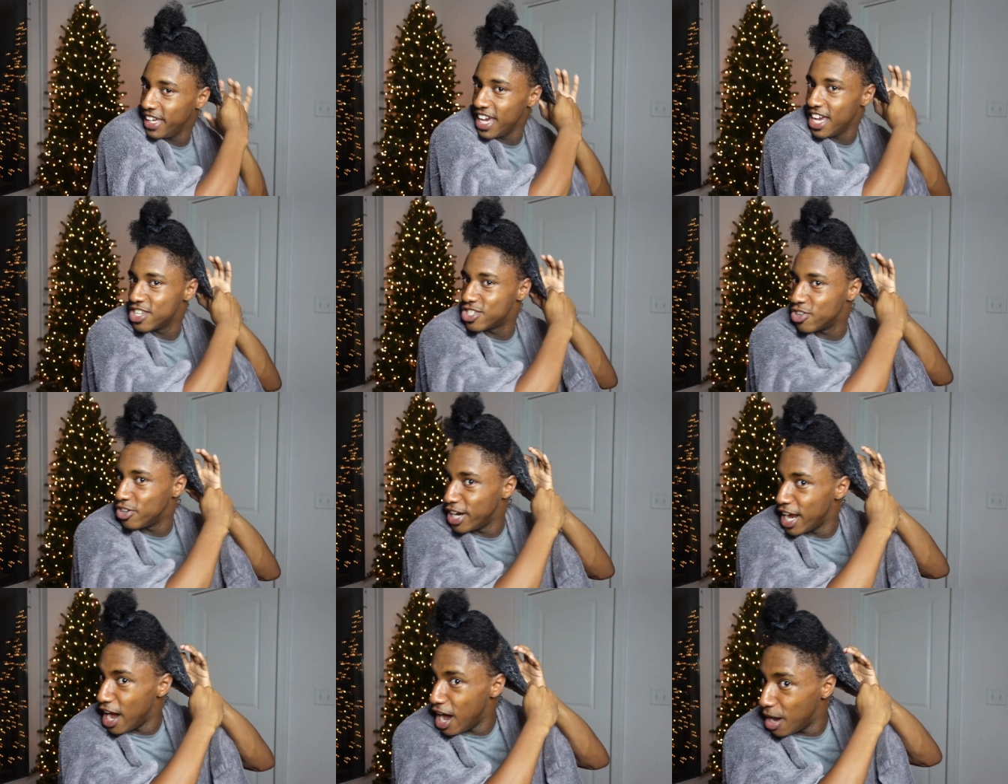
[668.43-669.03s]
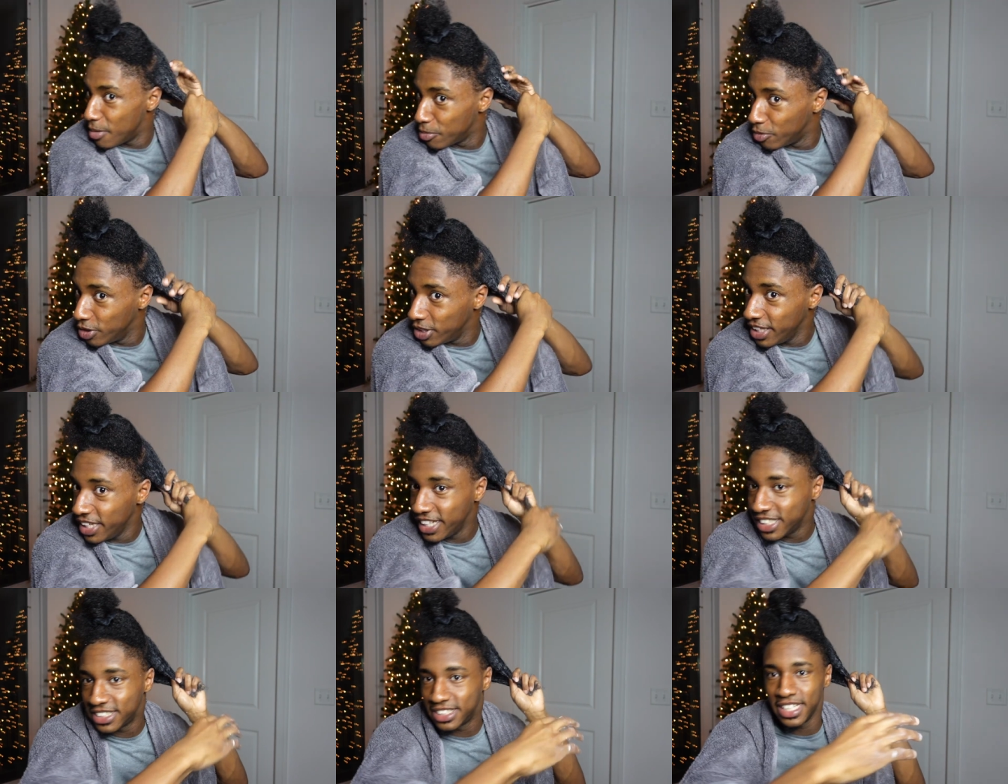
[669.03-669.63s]
yeah, so now I'm
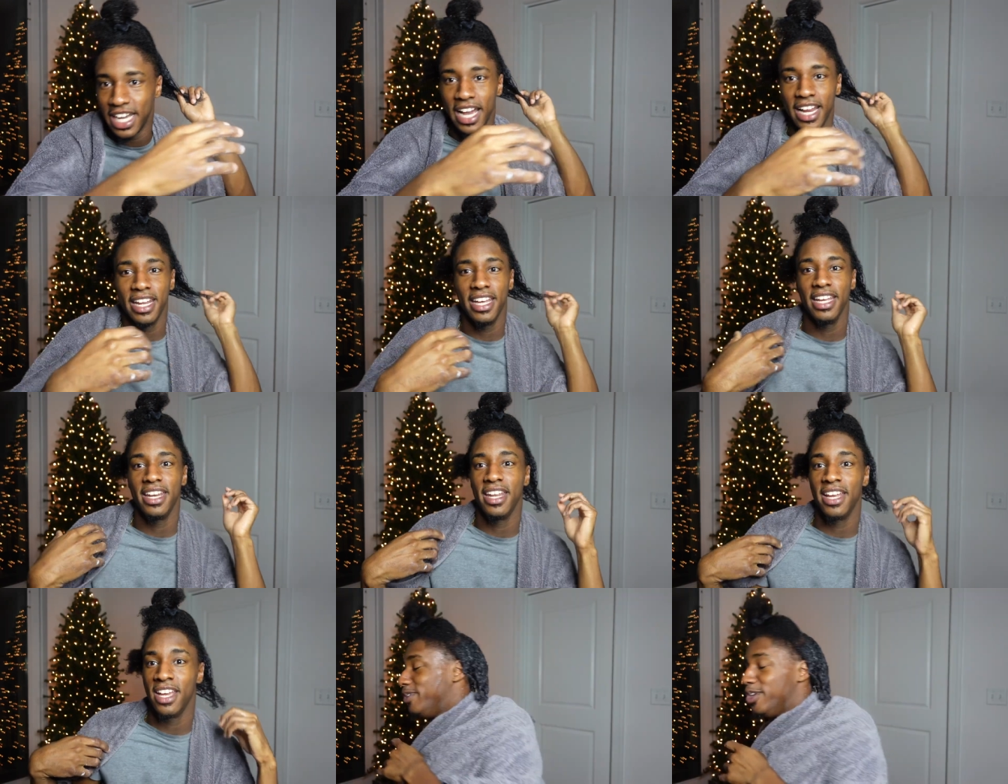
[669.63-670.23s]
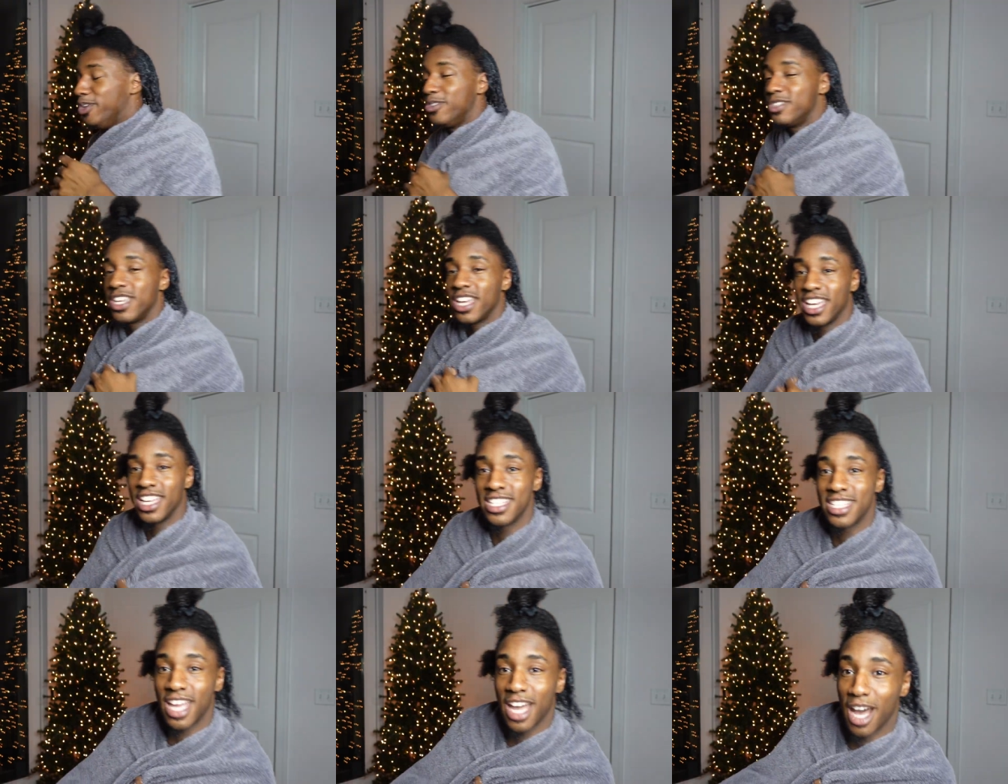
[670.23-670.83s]
really excited. Music
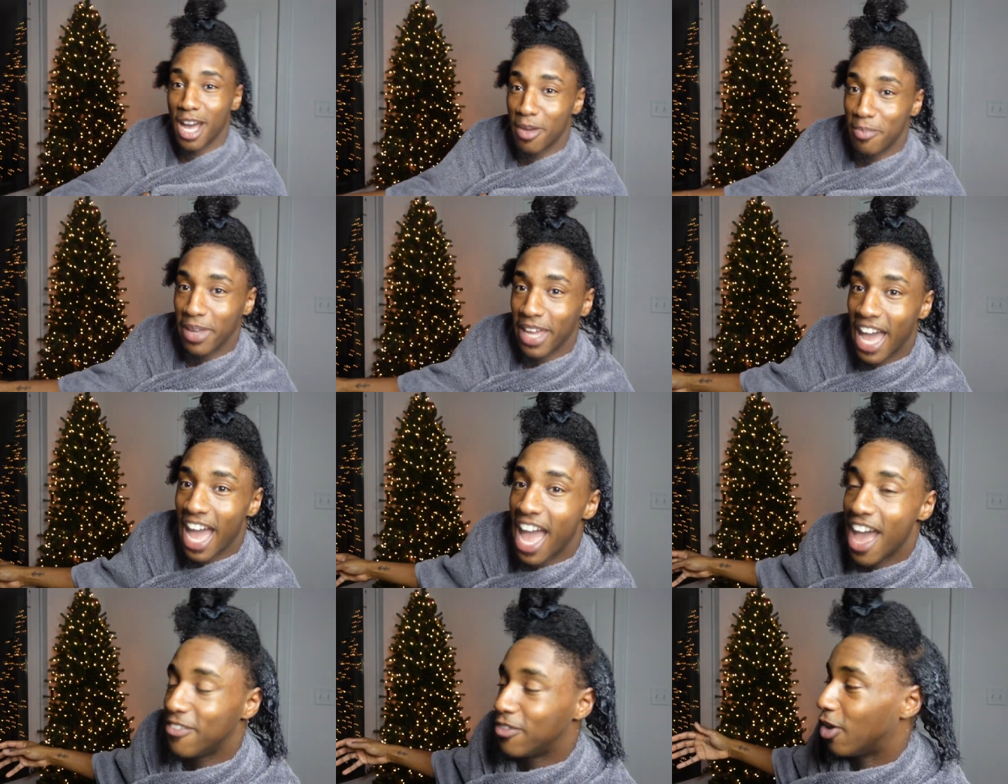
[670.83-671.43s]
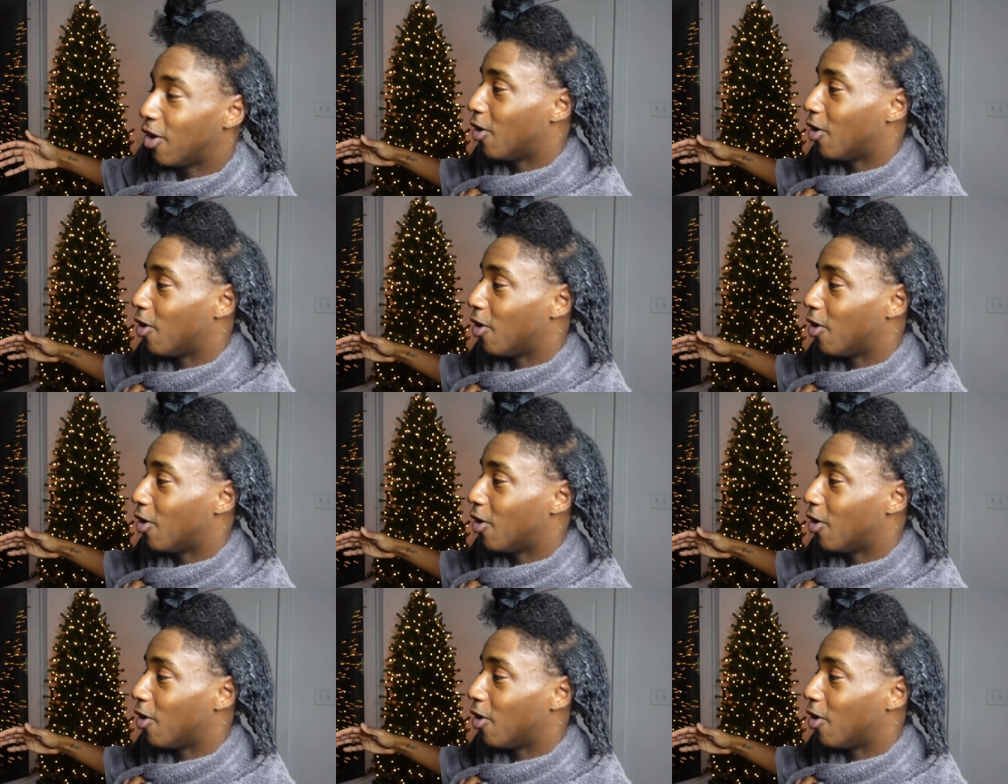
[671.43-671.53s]
is coming. I have a